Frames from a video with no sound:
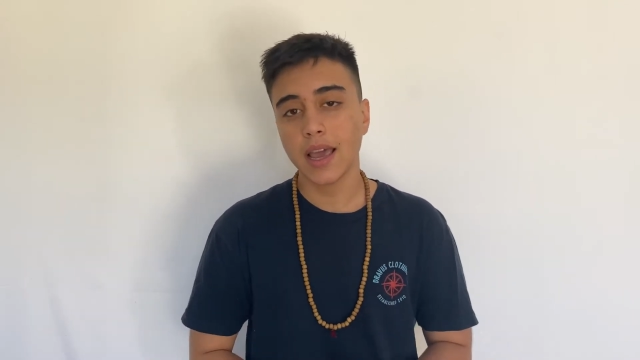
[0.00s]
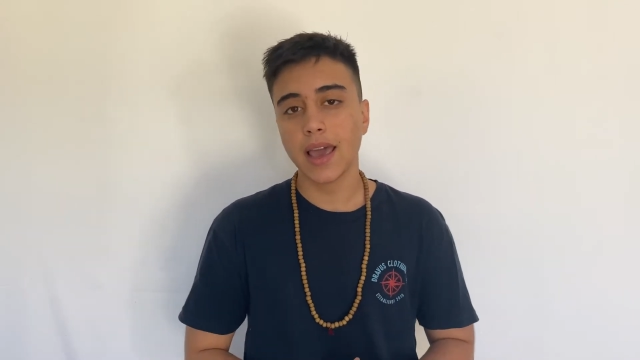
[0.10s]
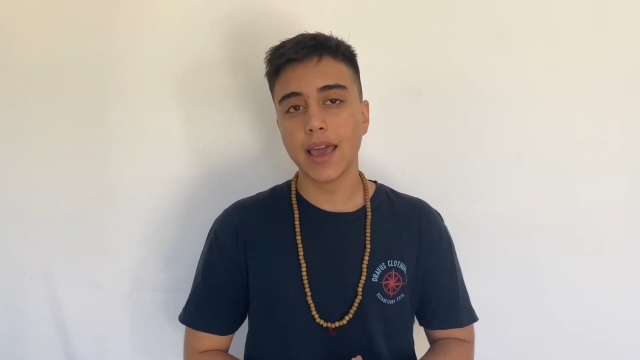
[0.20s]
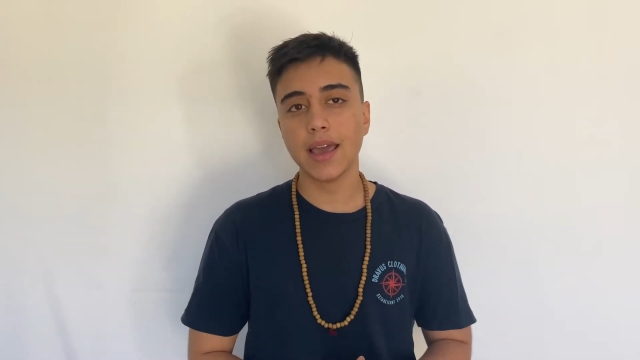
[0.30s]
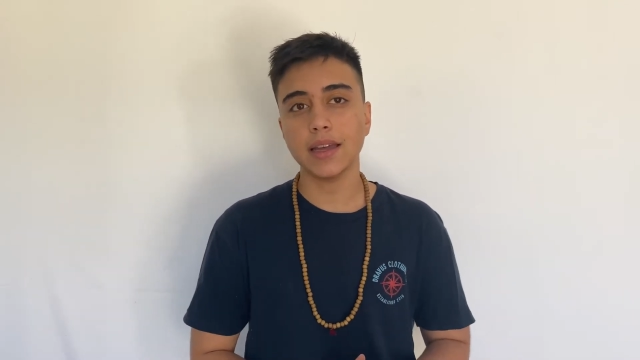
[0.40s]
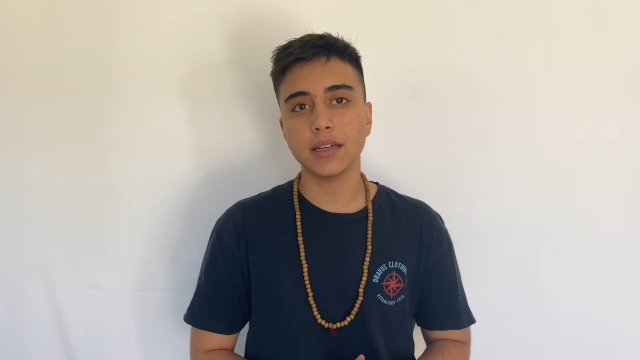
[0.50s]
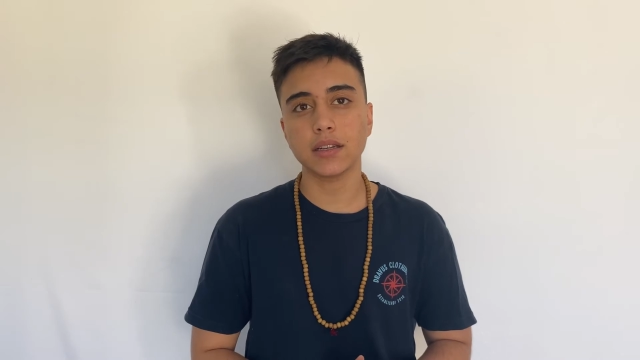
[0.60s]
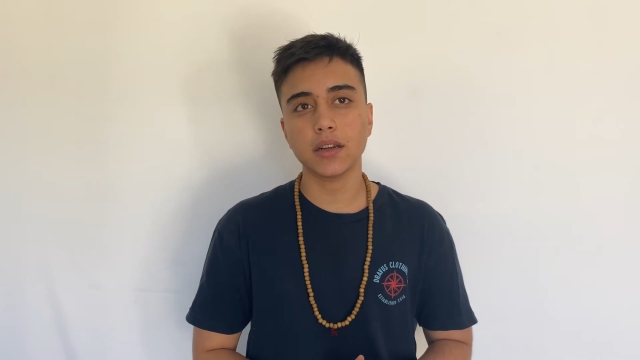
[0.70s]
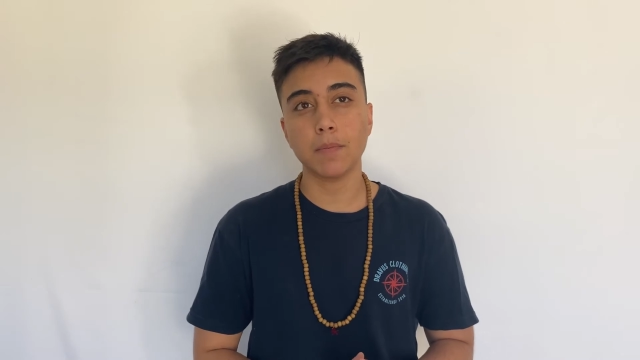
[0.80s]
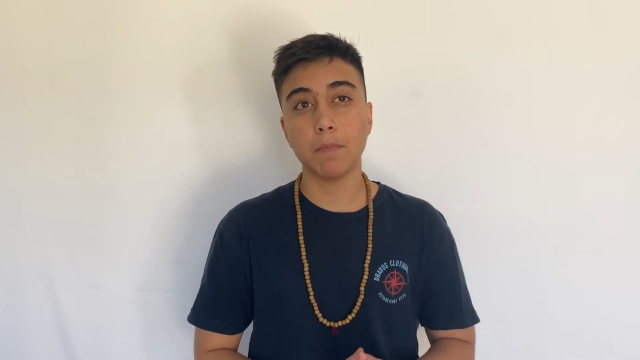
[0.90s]
And
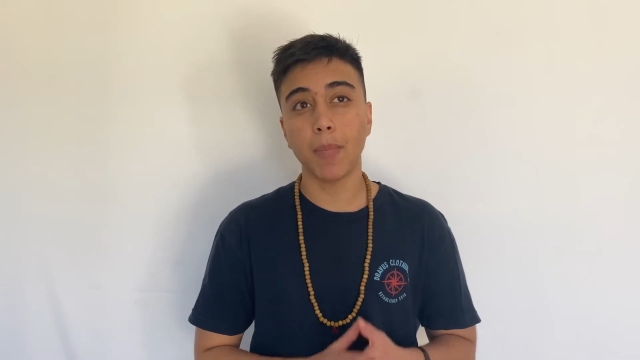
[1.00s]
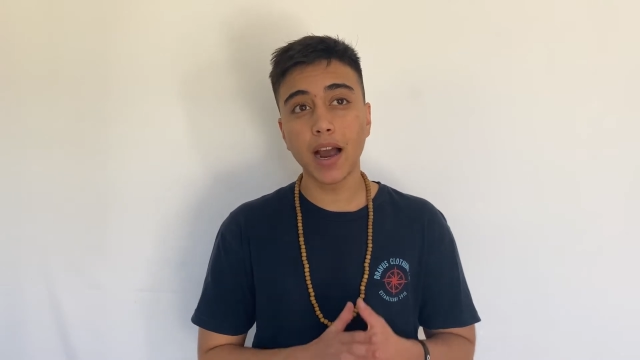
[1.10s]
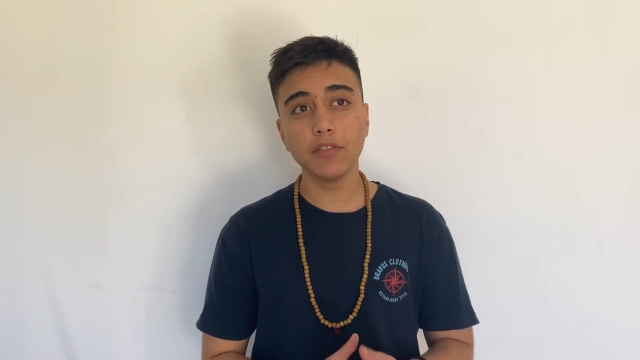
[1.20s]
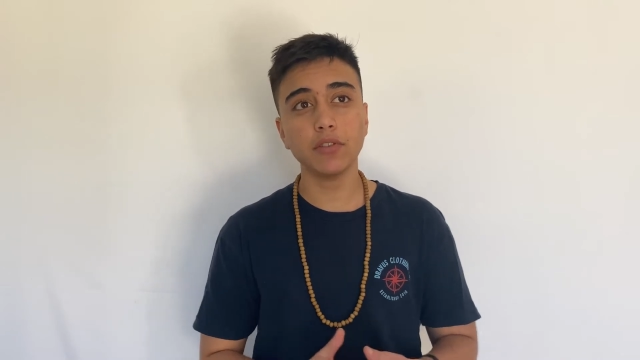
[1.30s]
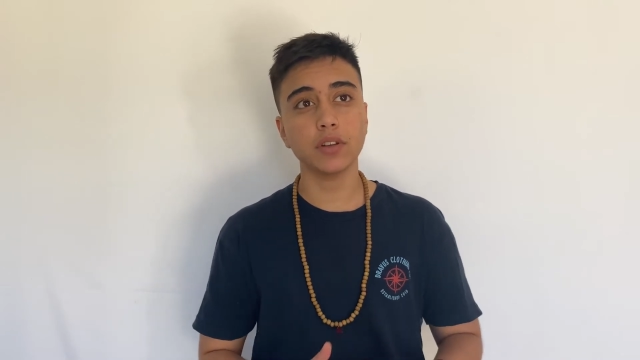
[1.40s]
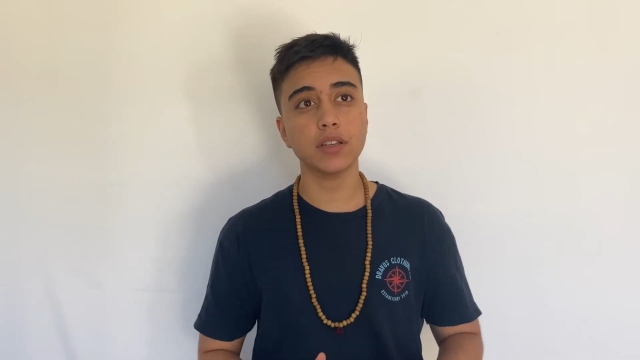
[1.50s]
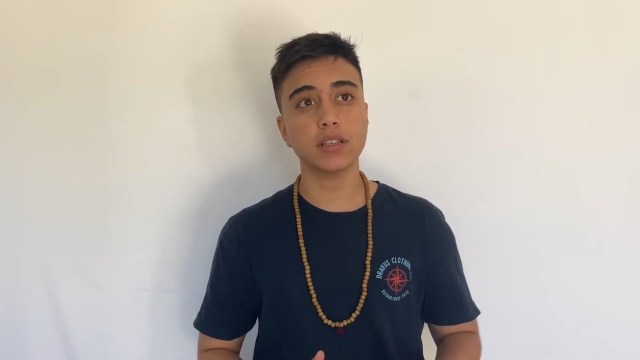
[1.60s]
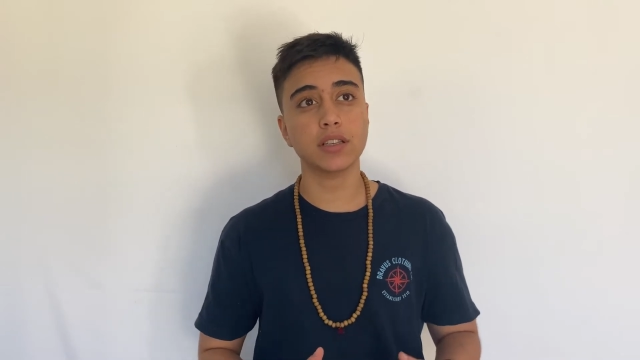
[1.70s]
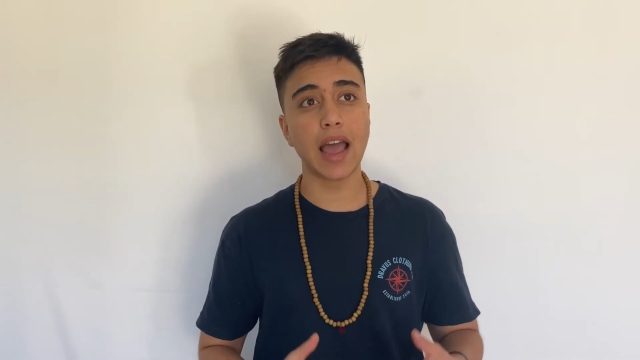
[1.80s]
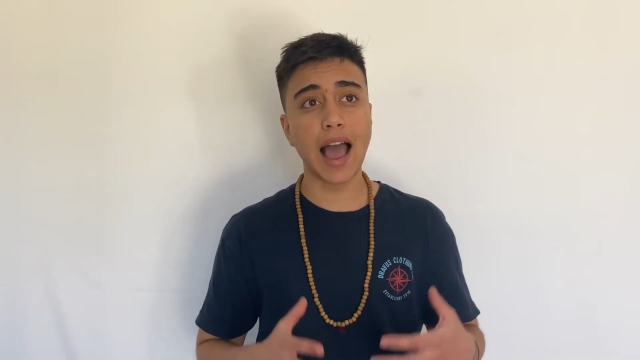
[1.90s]

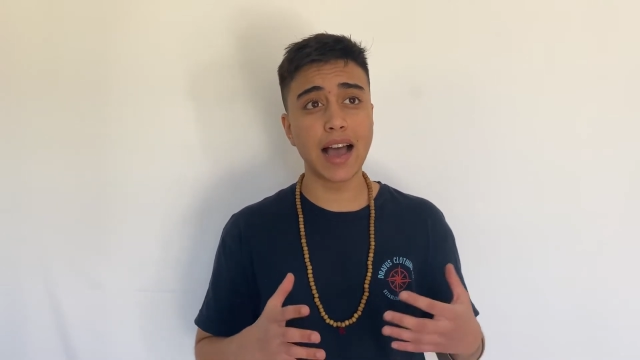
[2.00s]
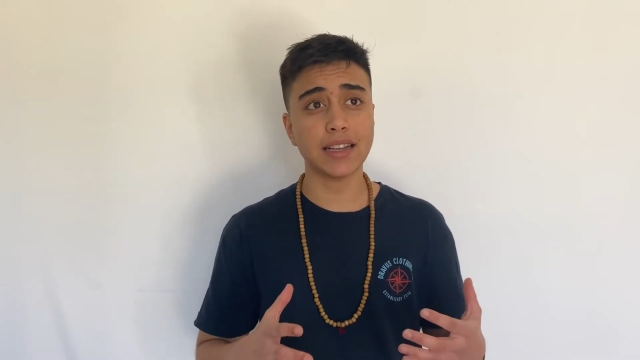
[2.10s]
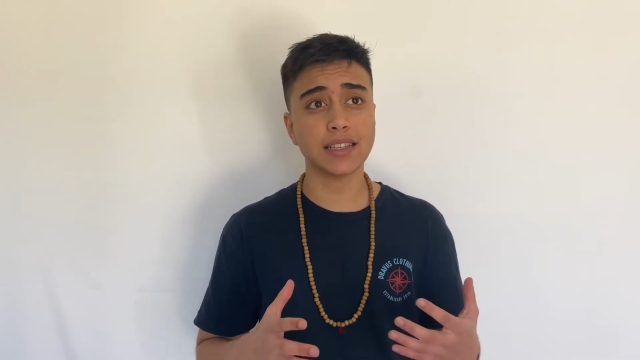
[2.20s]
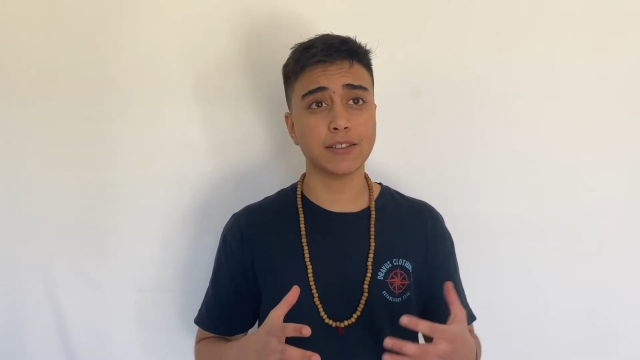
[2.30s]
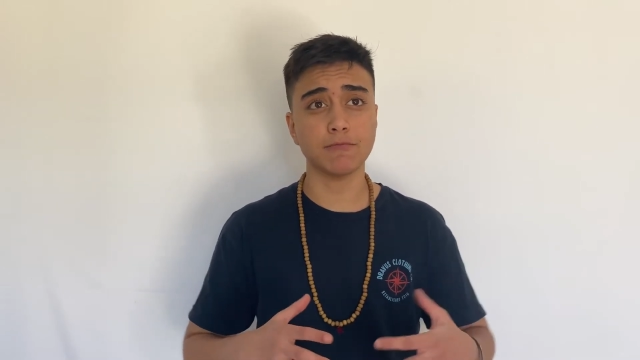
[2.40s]
mindfulness has